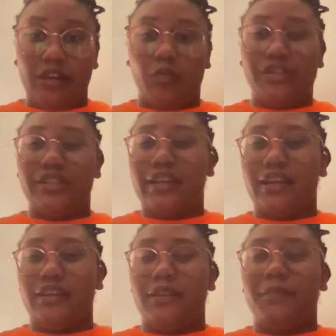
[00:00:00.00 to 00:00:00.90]
was like
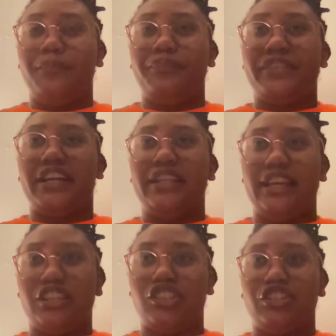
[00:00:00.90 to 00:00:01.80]
a
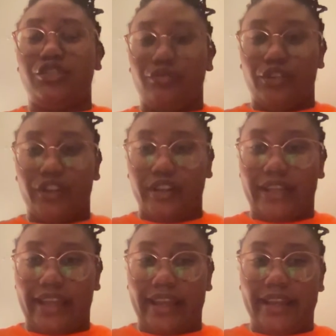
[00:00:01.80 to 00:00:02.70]
connection to the
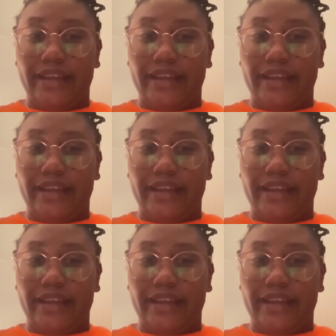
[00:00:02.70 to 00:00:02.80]
hurricane.